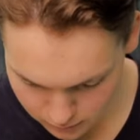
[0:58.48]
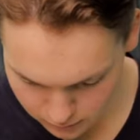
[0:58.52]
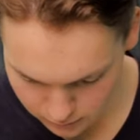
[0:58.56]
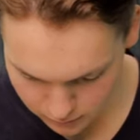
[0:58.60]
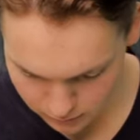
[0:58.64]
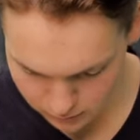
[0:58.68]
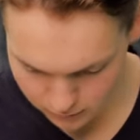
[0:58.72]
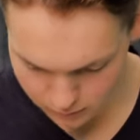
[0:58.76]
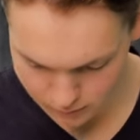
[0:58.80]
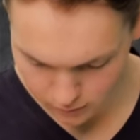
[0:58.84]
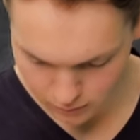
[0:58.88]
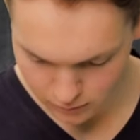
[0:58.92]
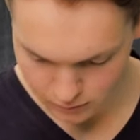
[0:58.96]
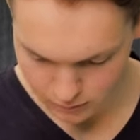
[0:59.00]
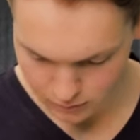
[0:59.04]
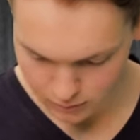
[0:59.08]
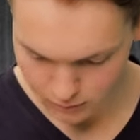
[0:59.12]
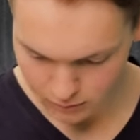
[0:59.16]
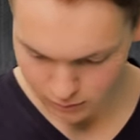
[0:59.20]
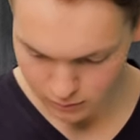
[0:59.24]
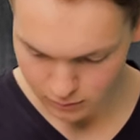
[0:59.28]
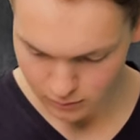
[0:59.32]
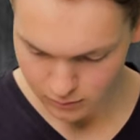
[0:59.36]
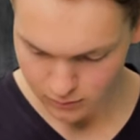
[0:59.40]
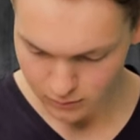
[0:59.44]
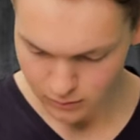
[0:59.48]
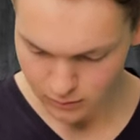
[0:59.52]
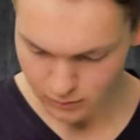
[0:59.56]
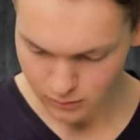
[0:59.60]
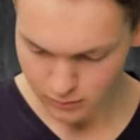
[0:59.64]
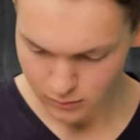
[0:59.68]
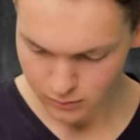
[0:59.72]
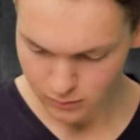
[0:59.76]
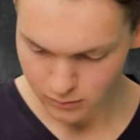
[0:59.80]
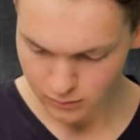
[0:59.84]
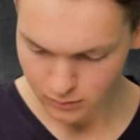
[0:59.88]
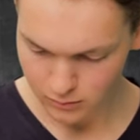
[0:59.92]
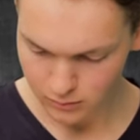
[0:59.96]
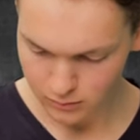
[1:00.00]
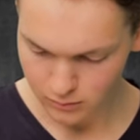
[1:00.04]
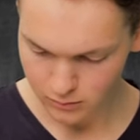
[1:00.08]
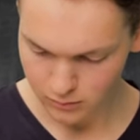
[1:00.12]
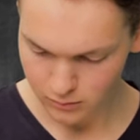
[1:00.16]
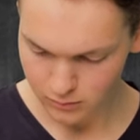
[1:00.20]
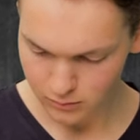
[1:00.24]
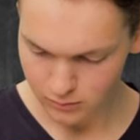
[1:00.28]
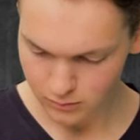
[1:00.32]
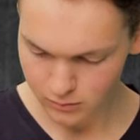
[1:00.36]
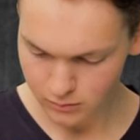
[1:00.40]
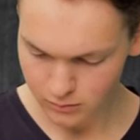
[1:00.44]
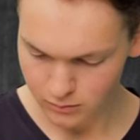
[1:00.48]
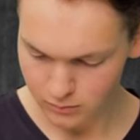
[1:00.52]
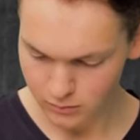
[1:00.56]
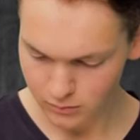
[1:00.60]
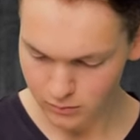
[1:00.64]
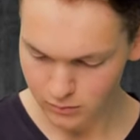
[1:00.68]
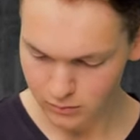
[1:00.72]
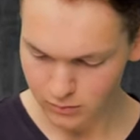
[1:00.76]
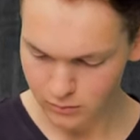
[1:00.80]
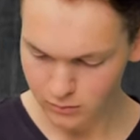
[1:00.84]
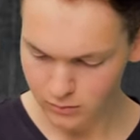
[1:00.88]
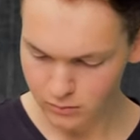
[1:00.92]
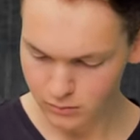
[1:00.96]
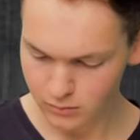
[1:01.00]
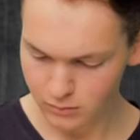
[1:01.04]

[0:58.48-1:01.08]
[no speech]